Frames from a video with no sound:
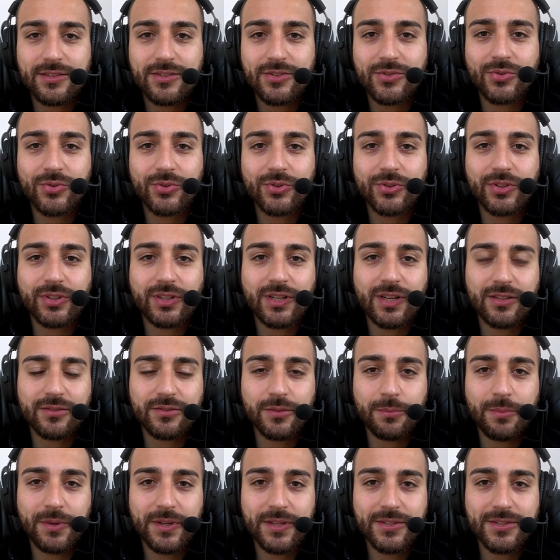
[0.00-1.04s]
Cyrillic
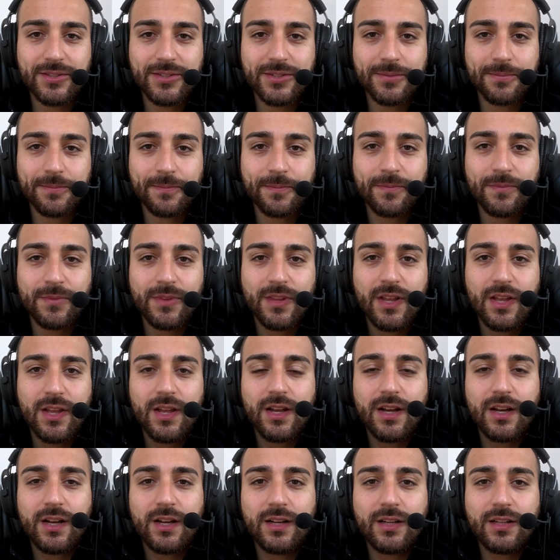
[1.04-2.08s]
alphabets.
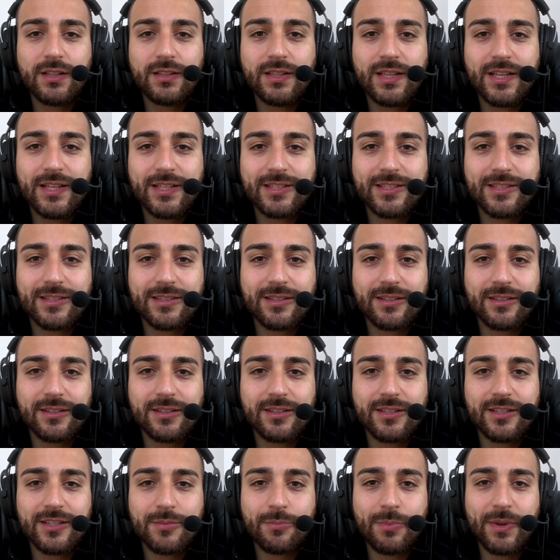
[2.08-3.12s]
Next,
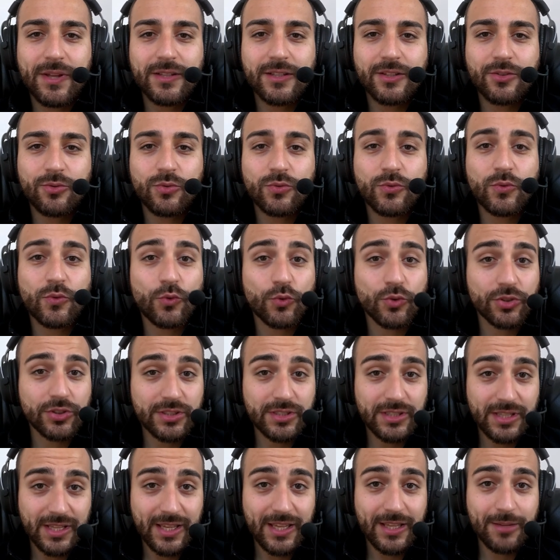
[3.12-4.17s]
the spelling of
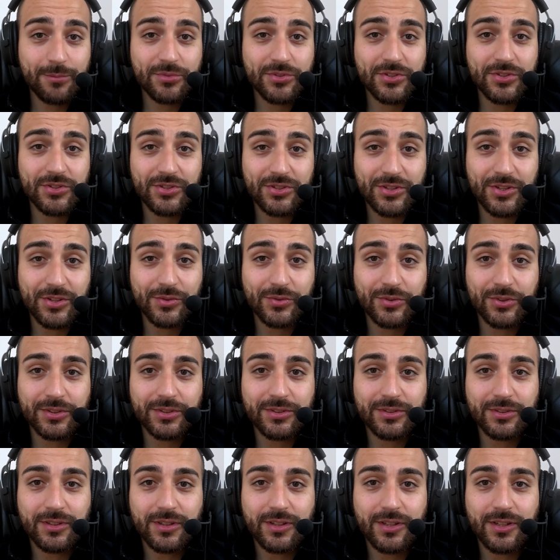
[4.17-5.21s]
foreign names is
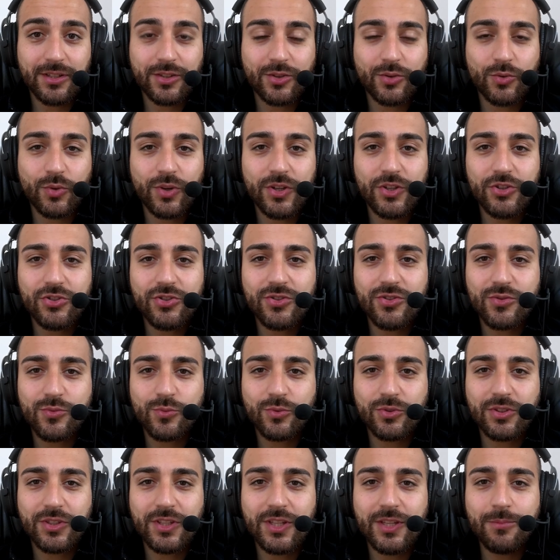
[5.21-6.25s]
different. Croatians
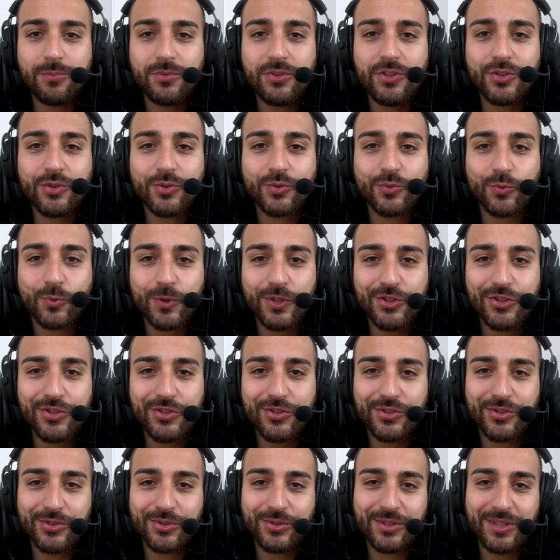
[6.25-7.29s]
would keep the
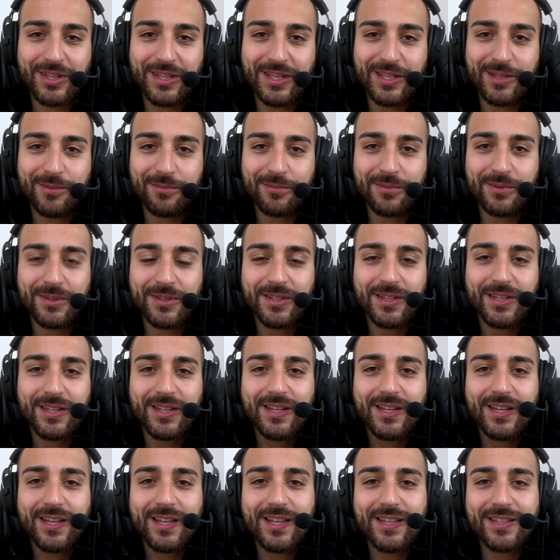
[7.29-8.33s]
original name,
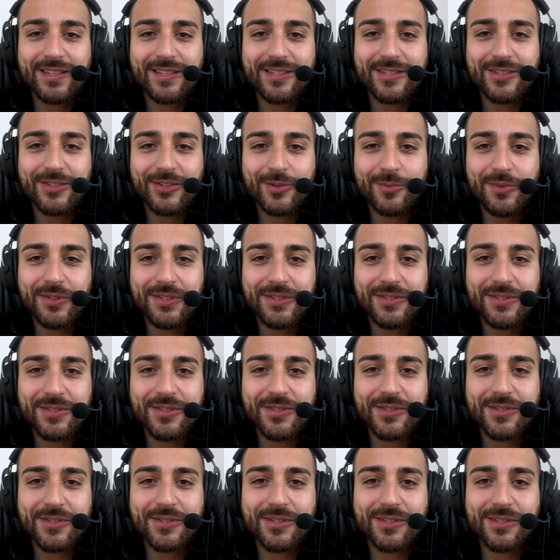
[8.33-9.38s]
and
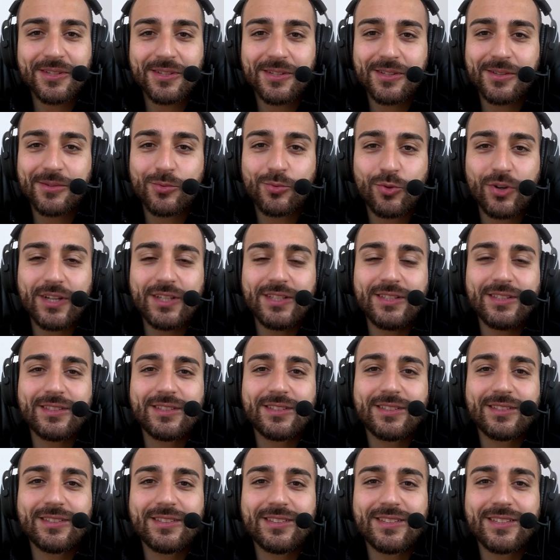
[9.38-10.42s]
Serbians
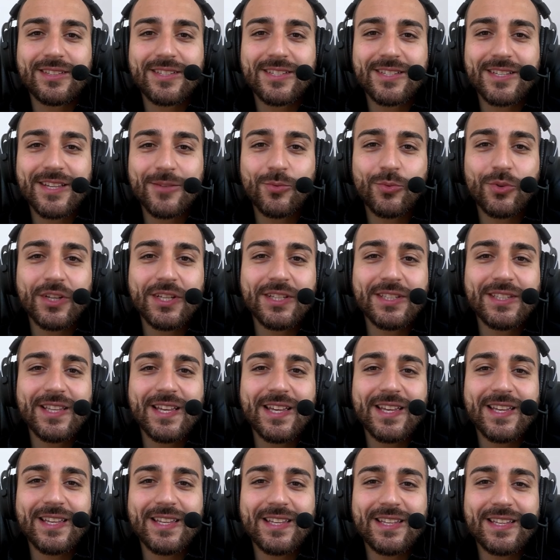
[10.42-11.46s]
write the same way
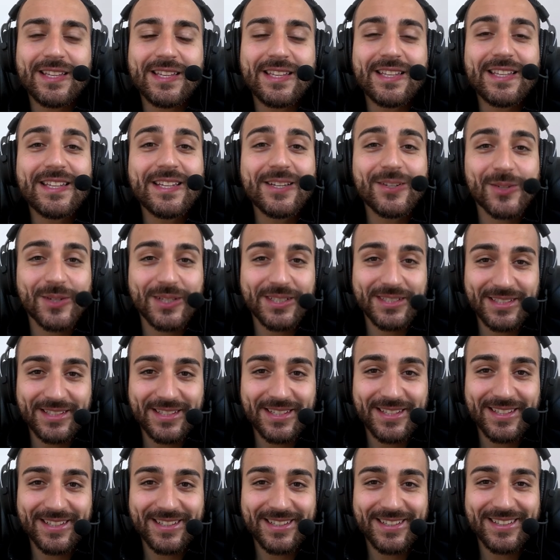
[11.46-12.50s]
they hear
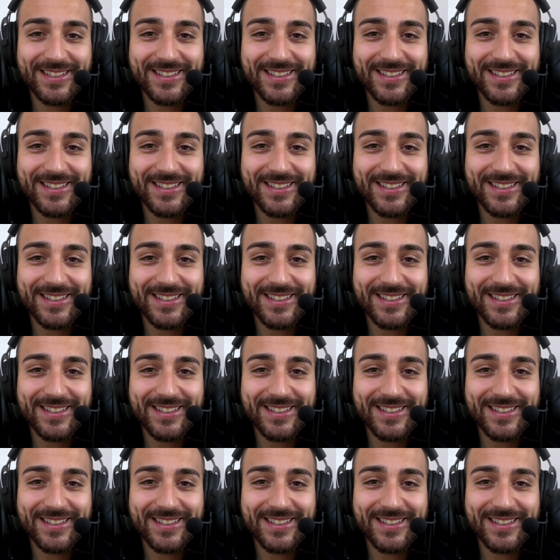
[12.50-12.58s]
it.